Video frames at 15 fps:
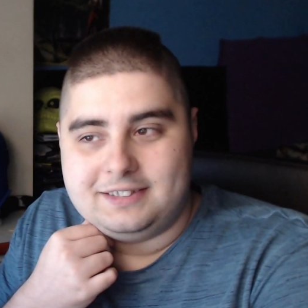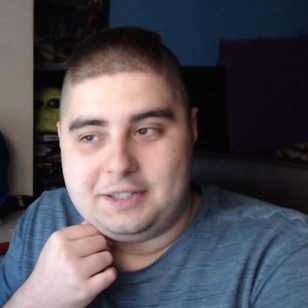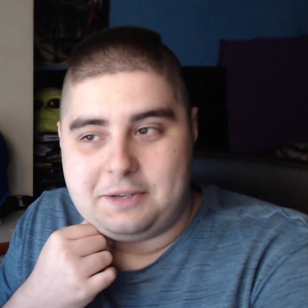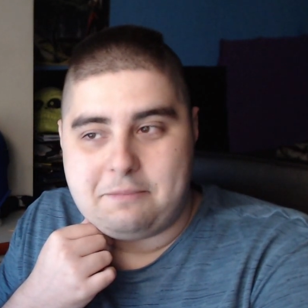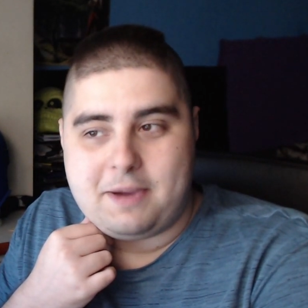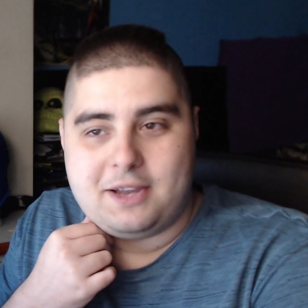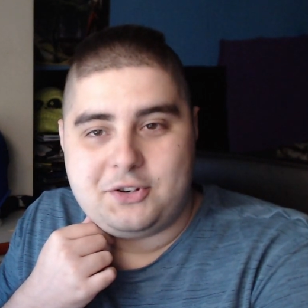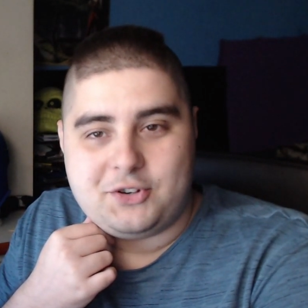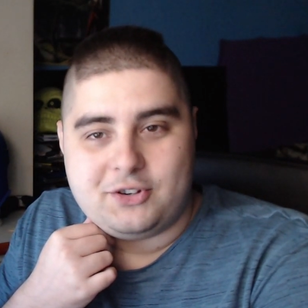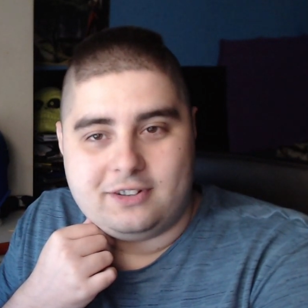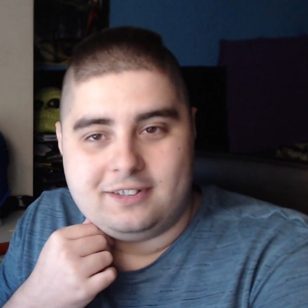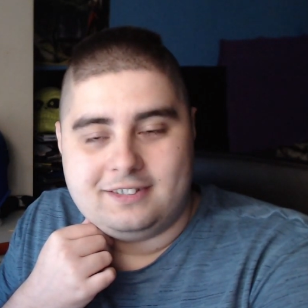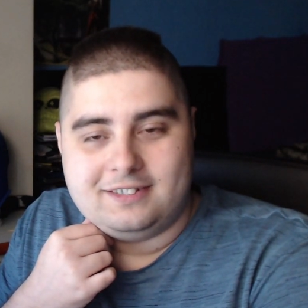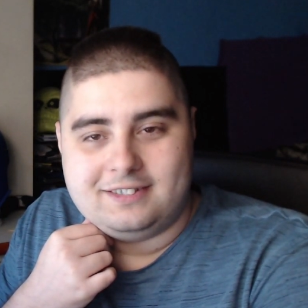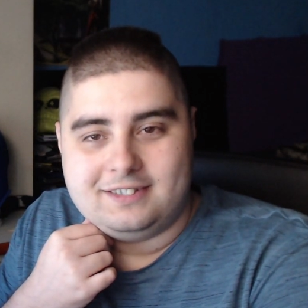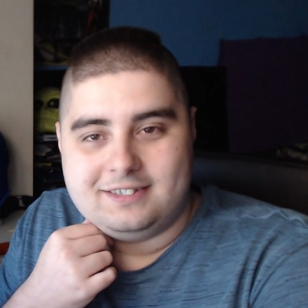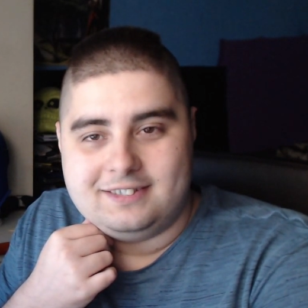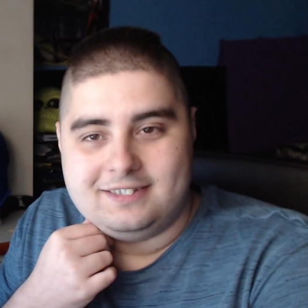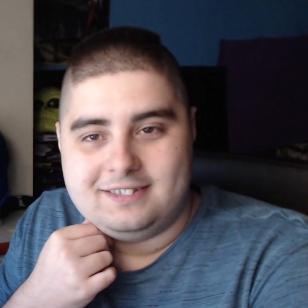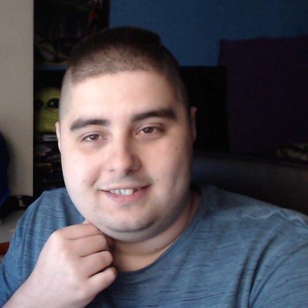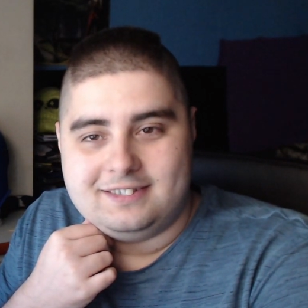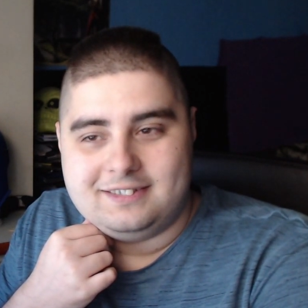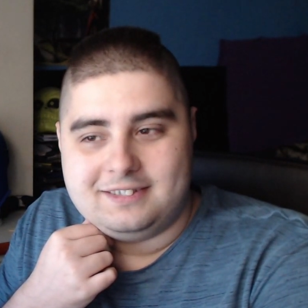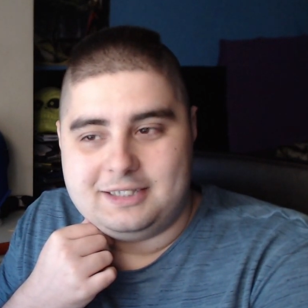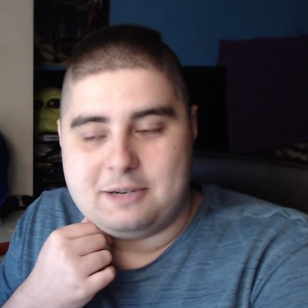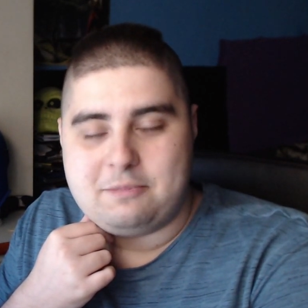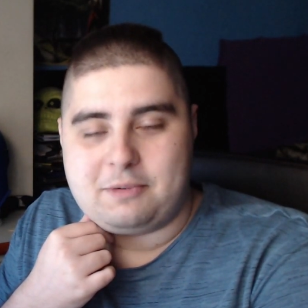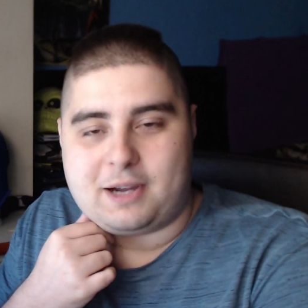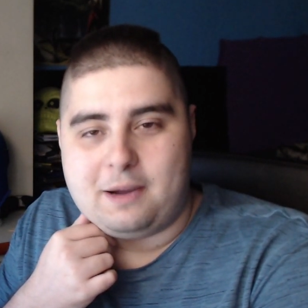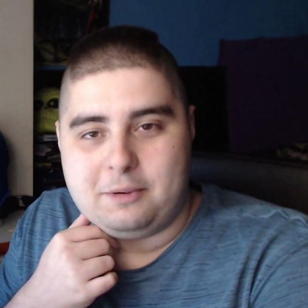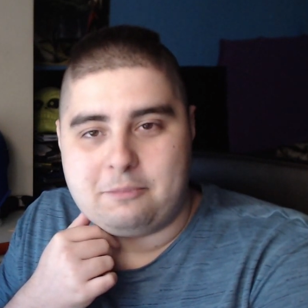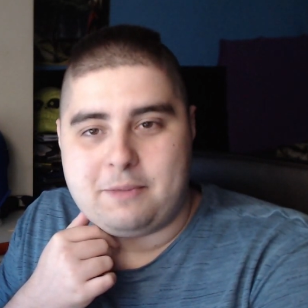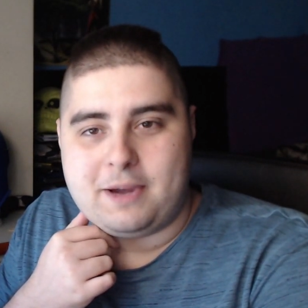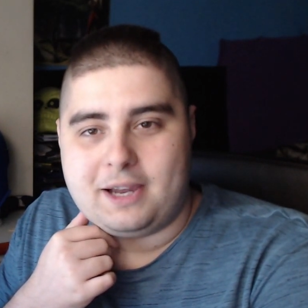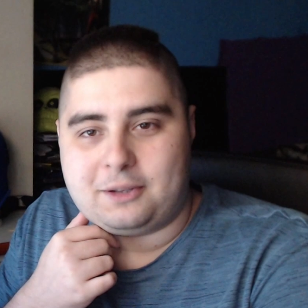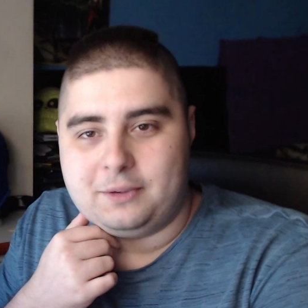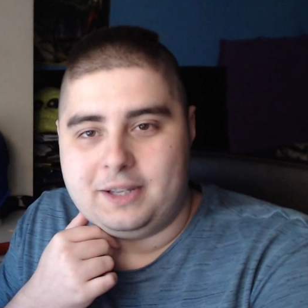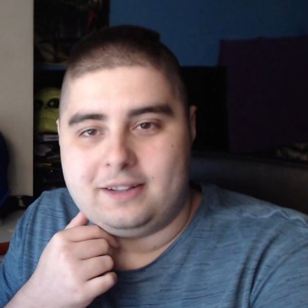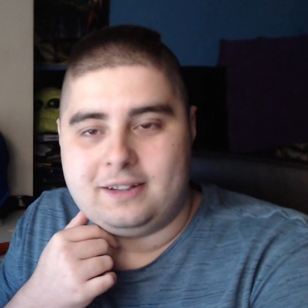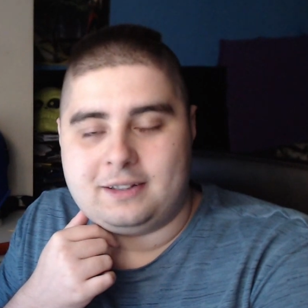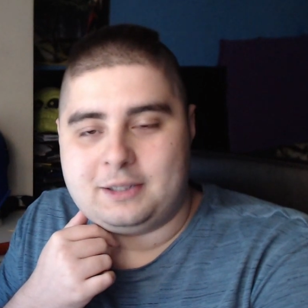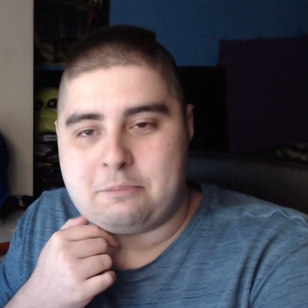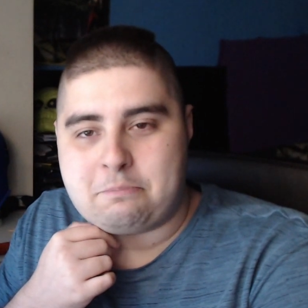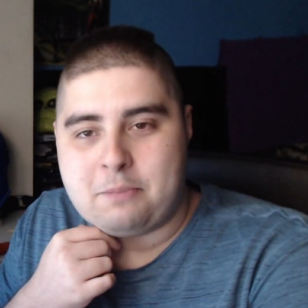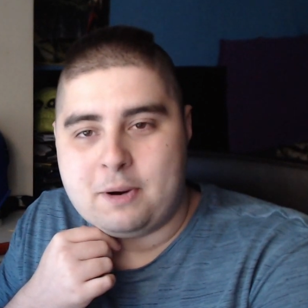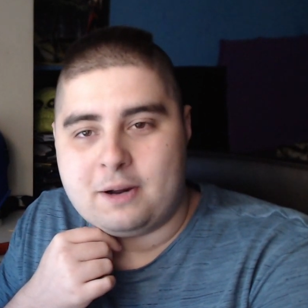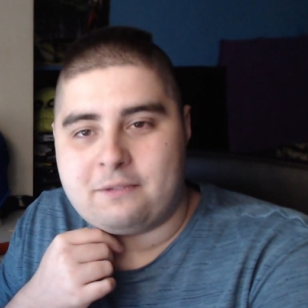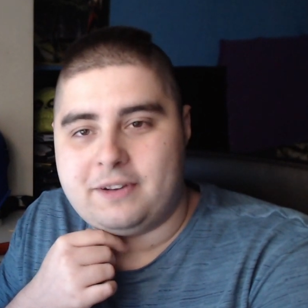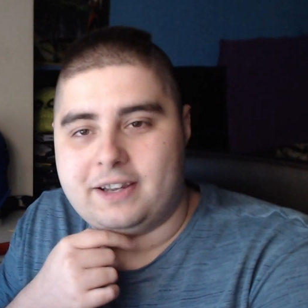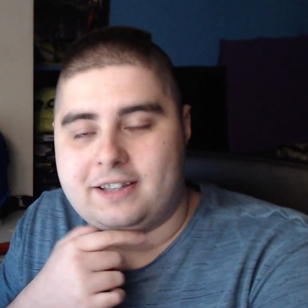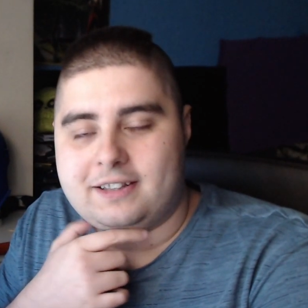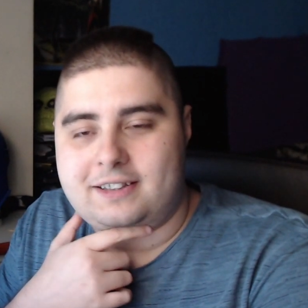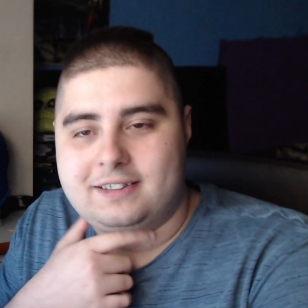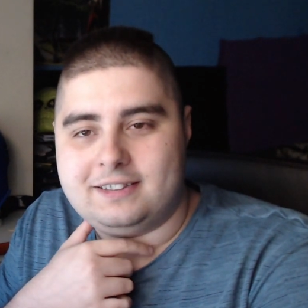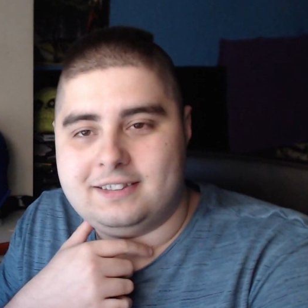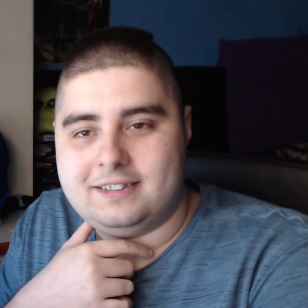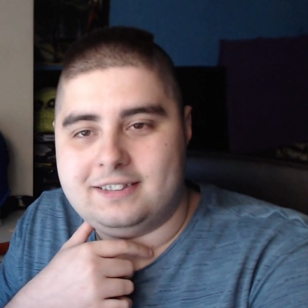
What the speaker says: Imagine them coming back together, the perfect